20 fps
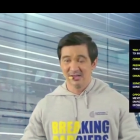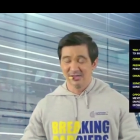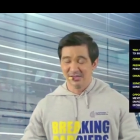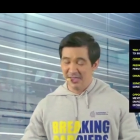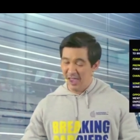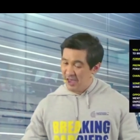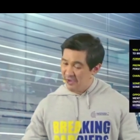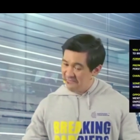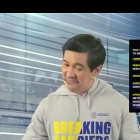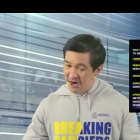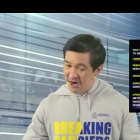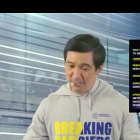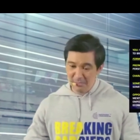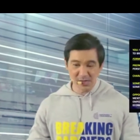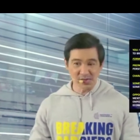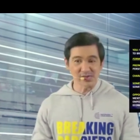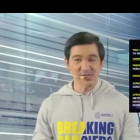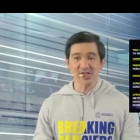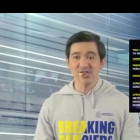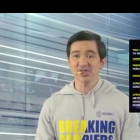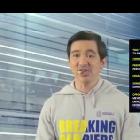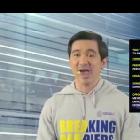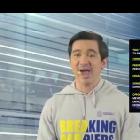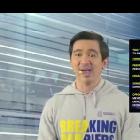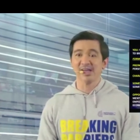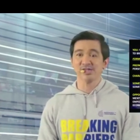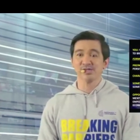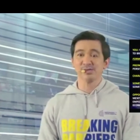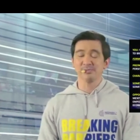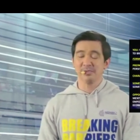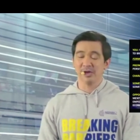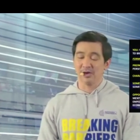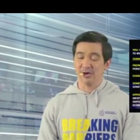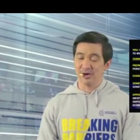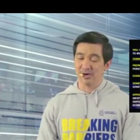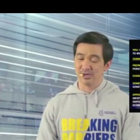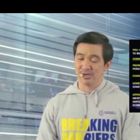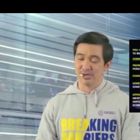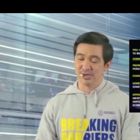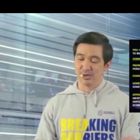Never miss the chance,
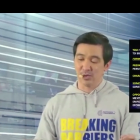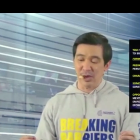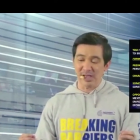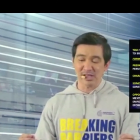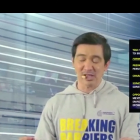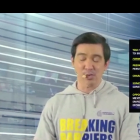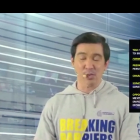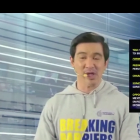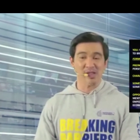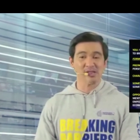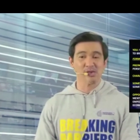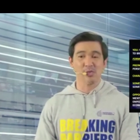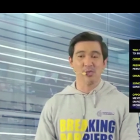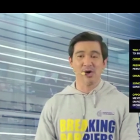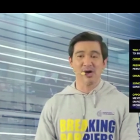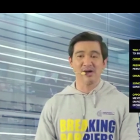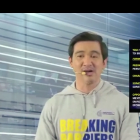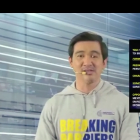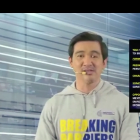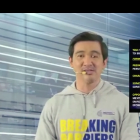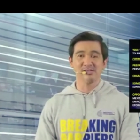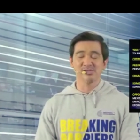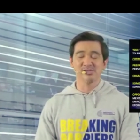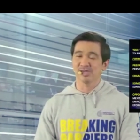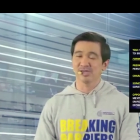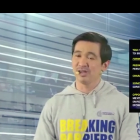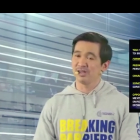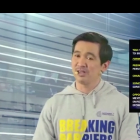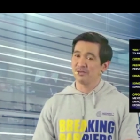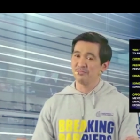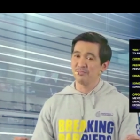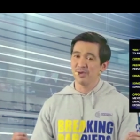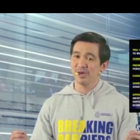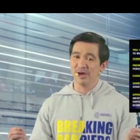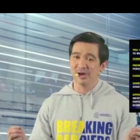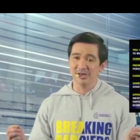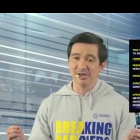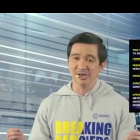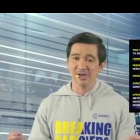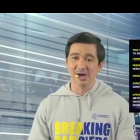because 2021 is going to be
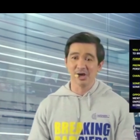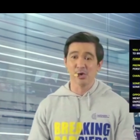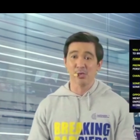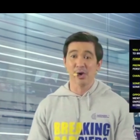a year